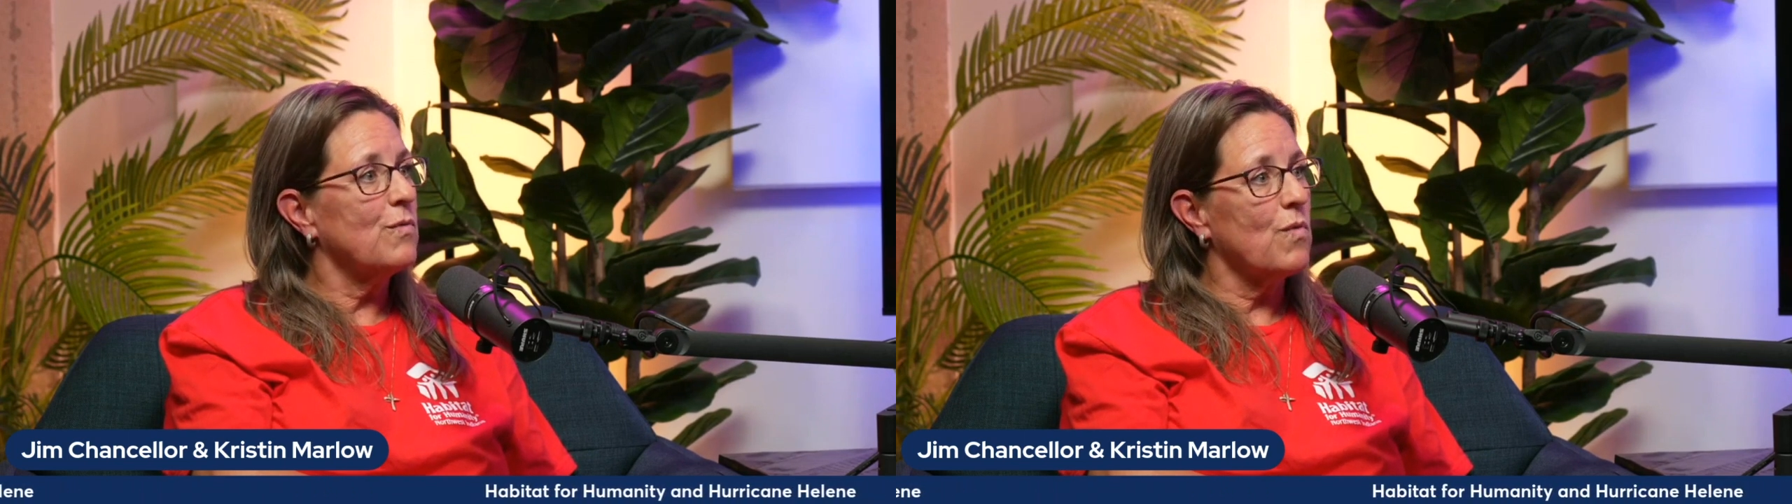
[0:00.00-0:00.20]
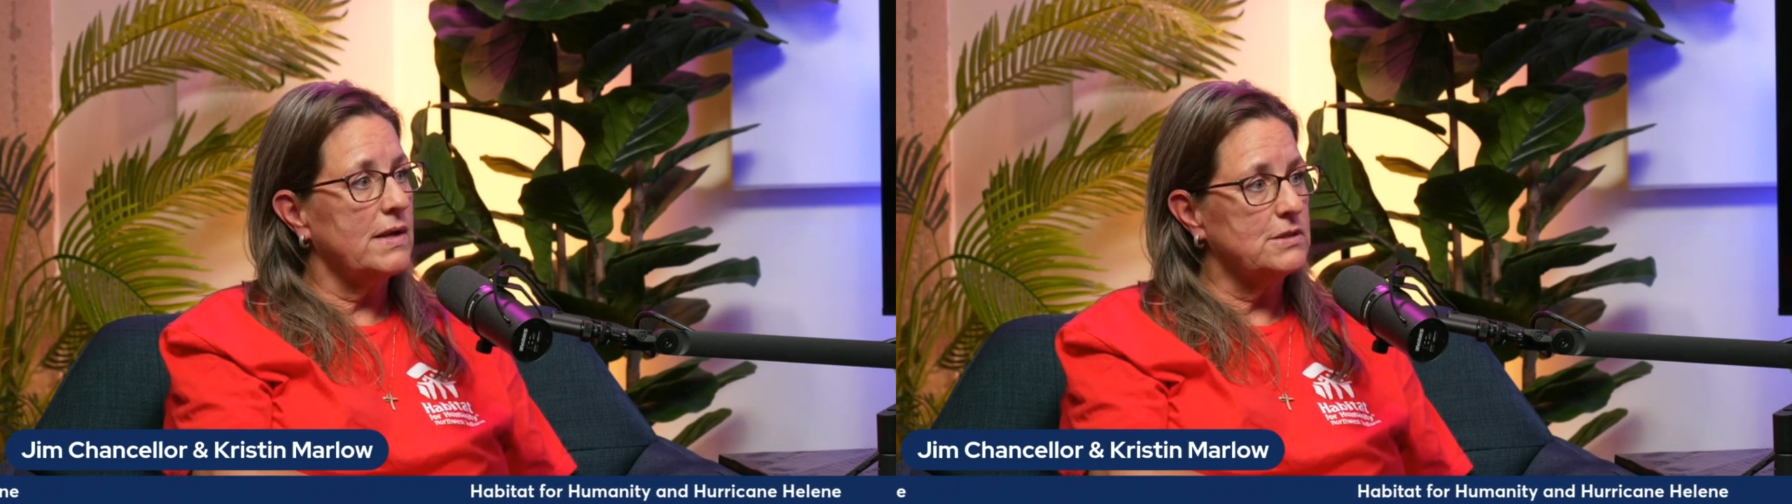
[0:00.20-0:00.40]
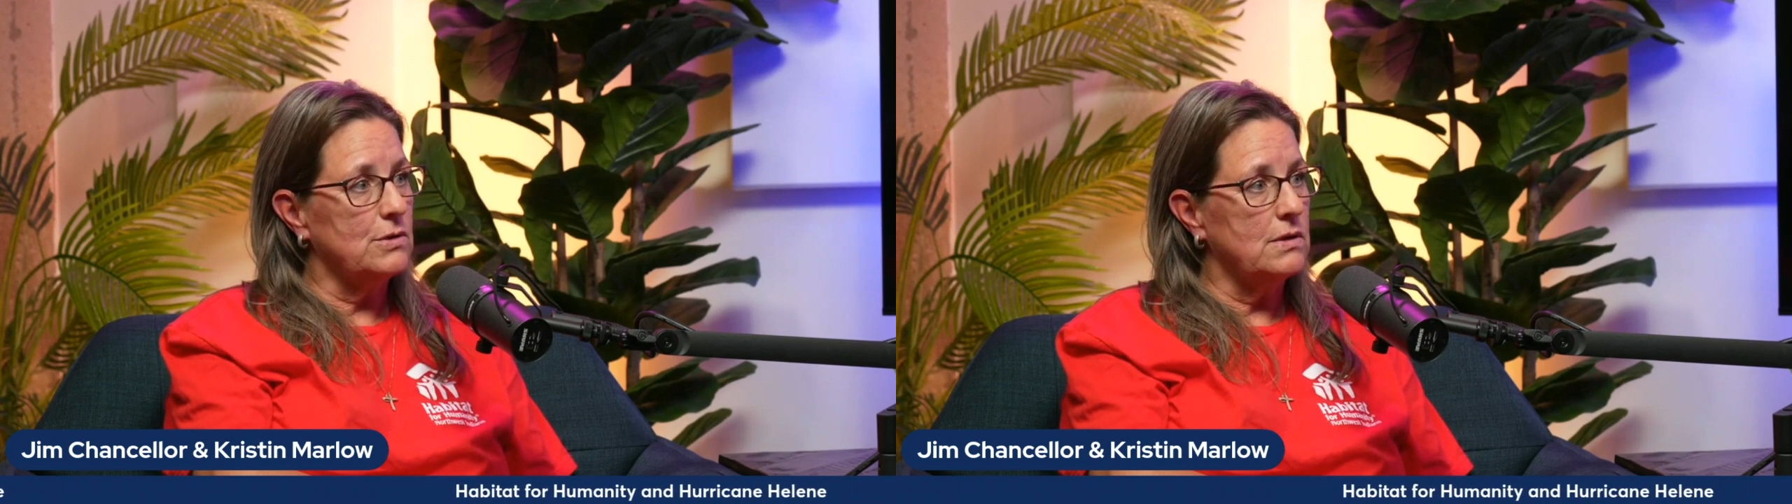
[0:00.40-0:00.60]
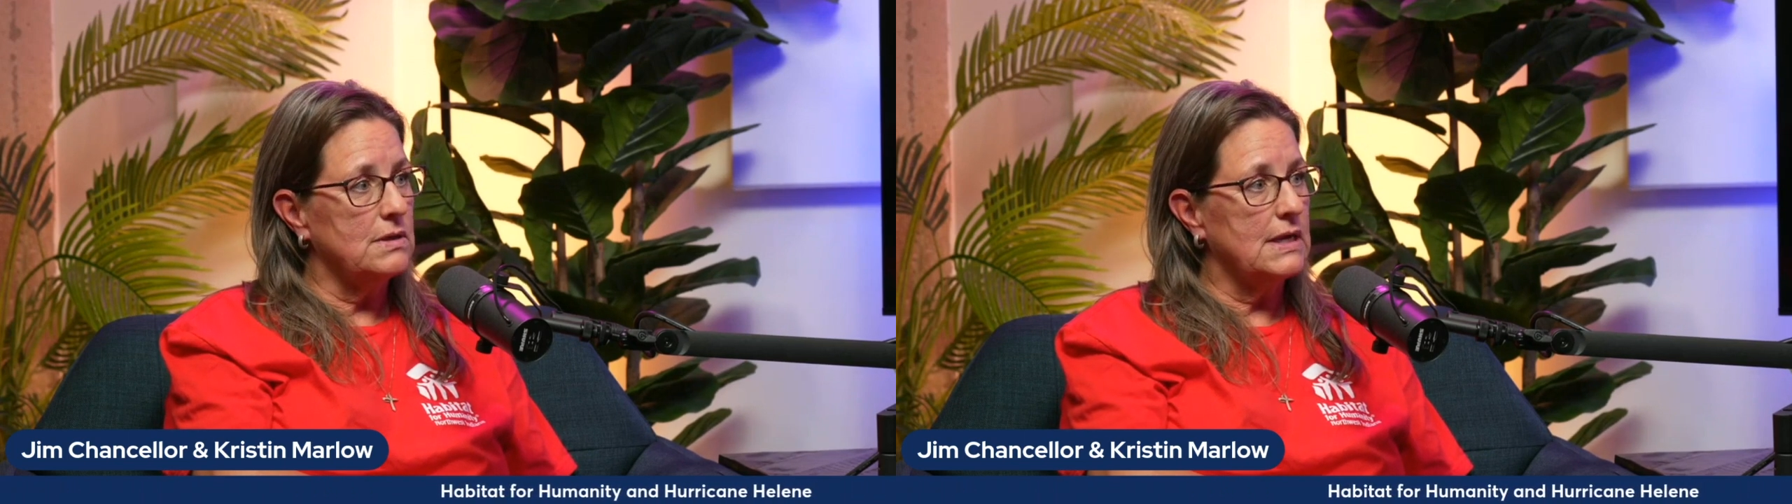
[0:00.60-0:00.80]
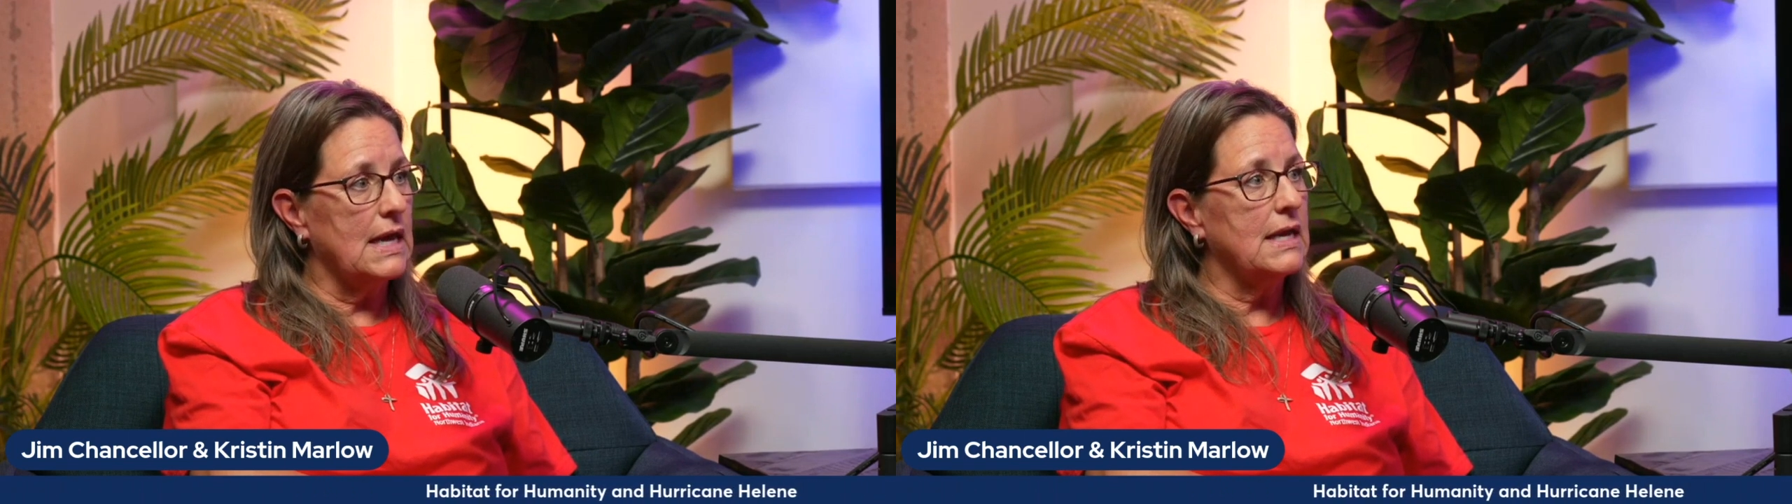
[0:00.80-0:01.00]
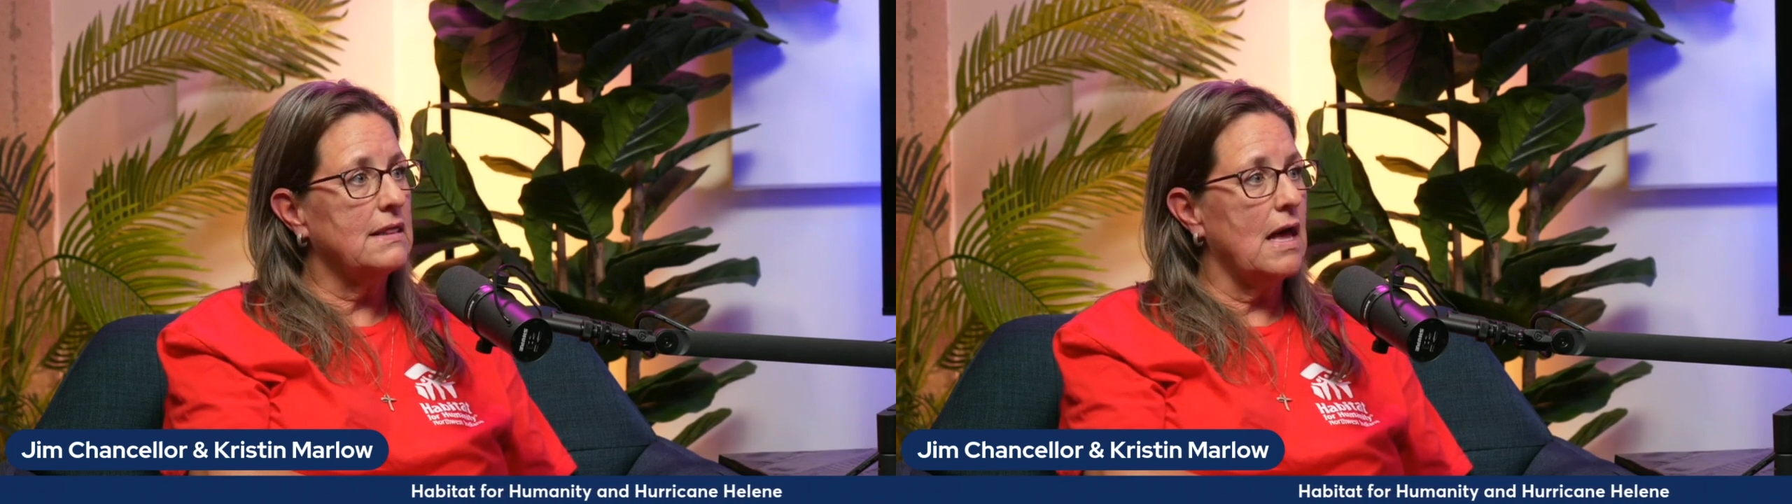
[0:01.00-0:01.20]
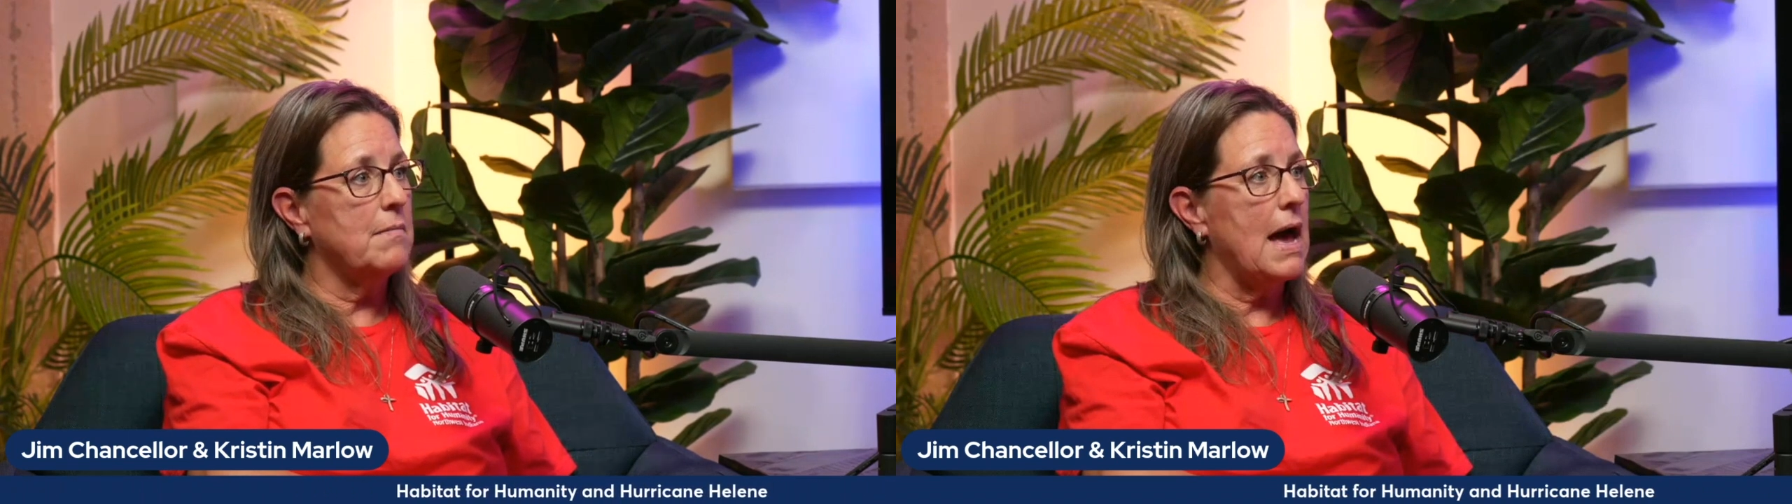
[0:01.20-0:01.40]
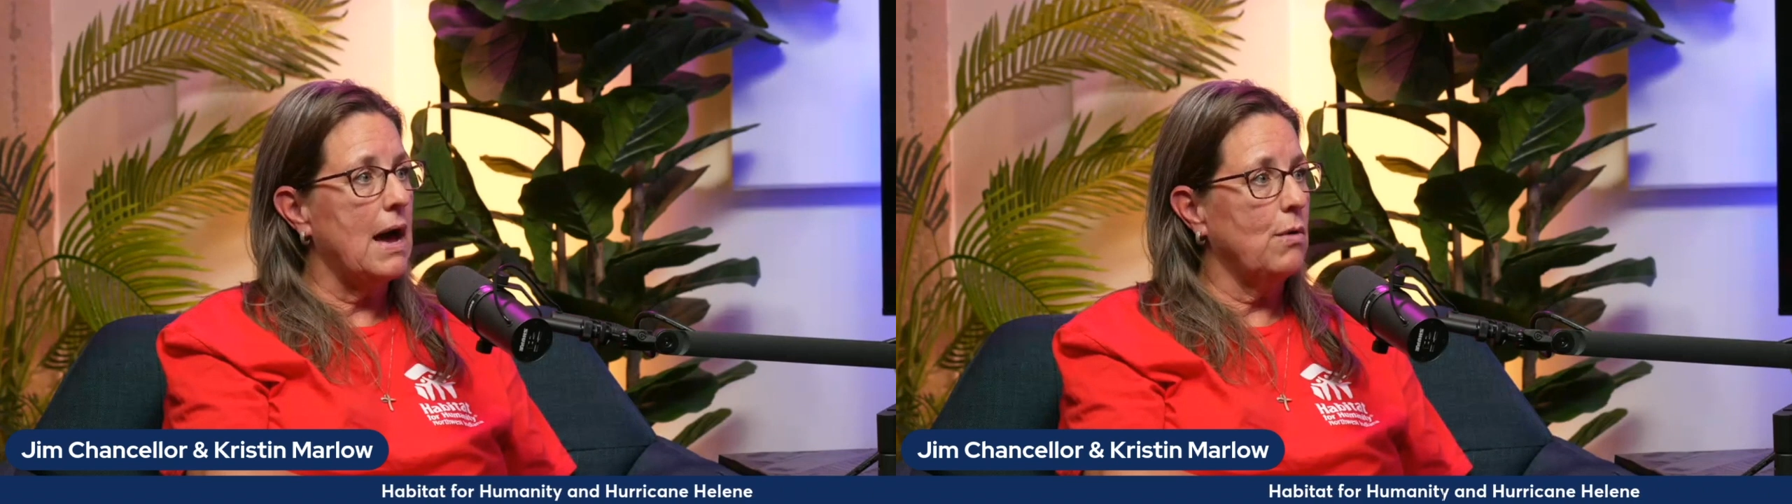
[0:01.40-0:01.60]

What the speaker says: rental, getting them out